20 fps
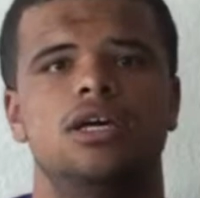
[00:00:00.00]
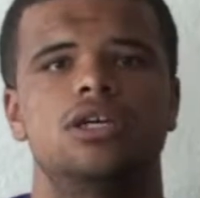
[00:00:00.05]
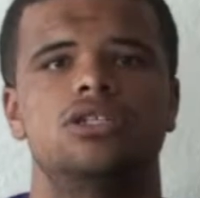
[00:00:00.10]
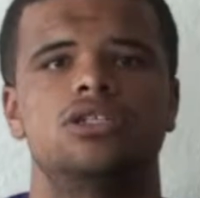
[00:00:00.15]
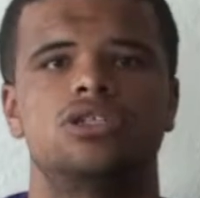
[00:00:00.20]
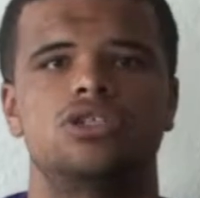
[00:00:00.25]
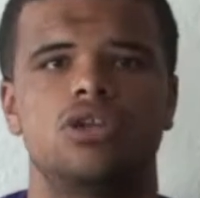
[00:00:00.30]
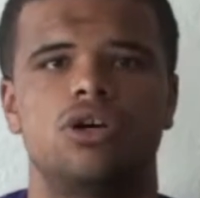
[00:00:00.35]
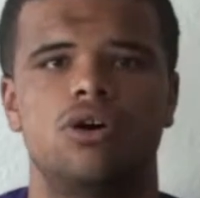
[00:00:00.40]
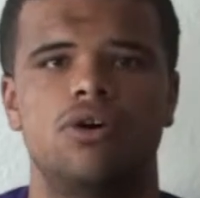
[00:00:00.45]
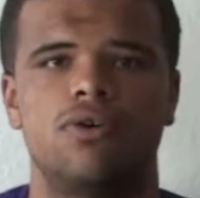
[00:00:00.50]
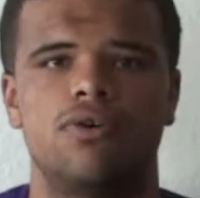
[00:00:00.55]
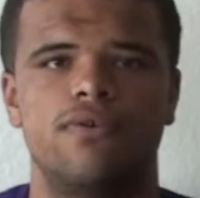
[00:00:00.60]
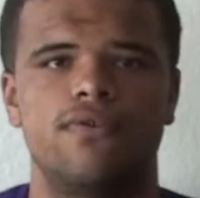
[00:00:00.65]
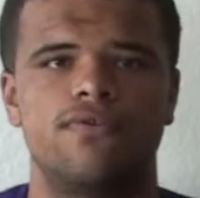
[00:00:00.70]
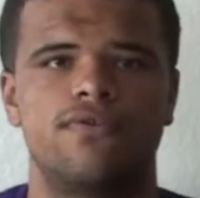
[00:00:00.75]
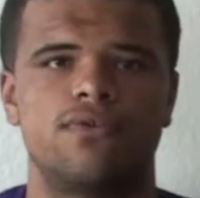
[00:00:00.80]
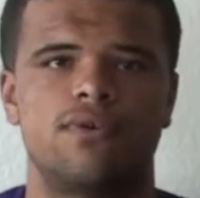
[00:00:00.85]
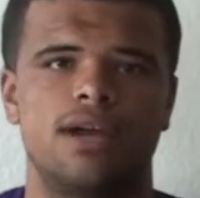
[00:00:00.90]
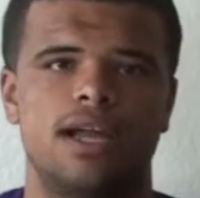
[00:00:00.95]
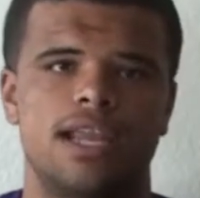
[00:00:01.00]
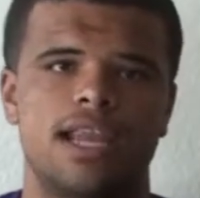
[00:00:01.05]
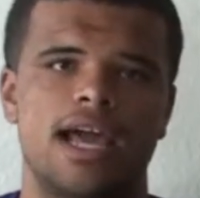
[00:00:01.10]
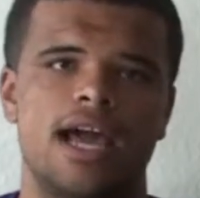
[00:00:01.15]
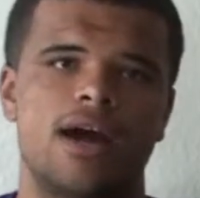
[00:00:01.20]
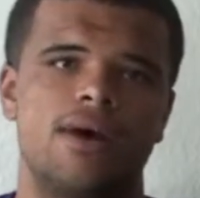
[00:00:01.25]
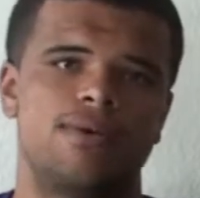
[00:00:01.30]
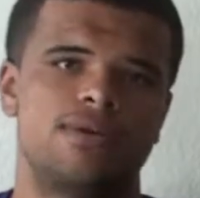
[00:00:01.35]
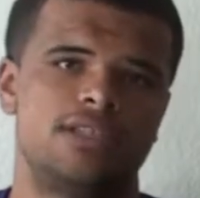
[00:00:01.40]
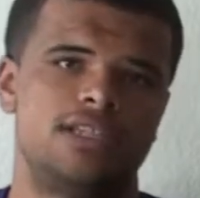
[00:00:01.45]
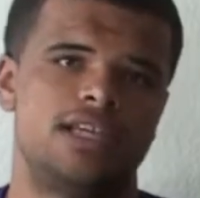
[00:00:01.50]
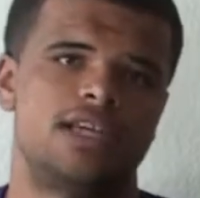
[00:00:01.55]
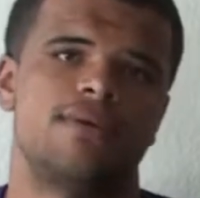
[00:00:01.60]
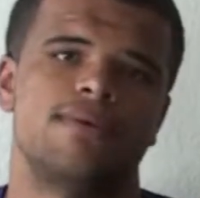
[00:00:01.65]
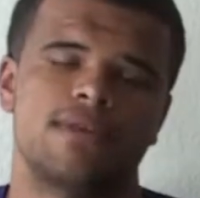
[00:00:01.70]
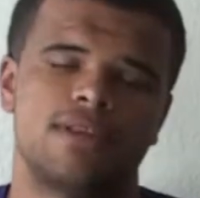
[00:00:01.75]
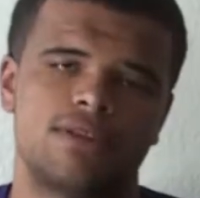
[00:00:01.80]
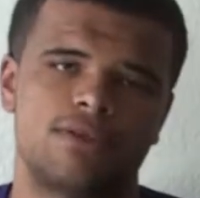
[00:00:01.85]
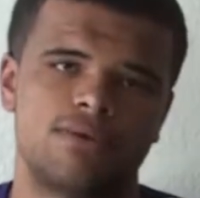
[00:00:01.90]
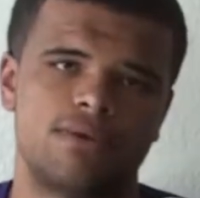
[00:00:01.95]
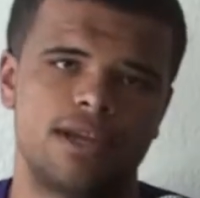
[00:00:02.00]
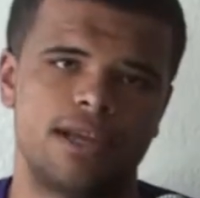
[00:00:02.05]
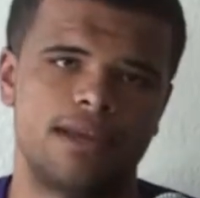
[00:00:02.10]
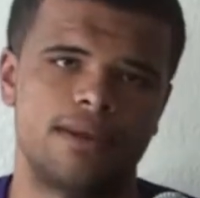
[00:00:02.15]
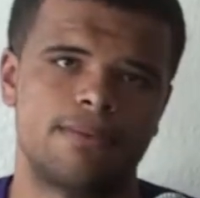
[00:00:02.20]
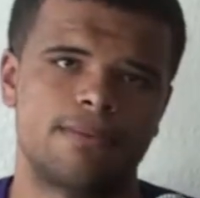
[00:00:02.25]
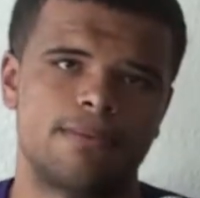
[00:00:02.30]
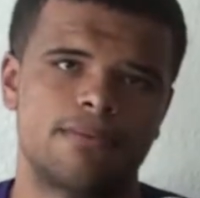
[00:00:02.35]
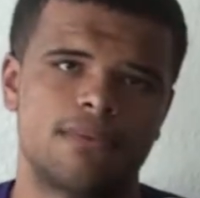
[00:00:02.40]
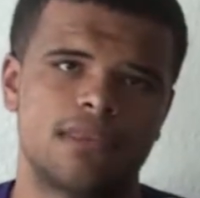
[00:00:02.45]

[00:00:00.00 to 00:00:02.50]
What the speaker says: So for right now, we're sticking with the 3.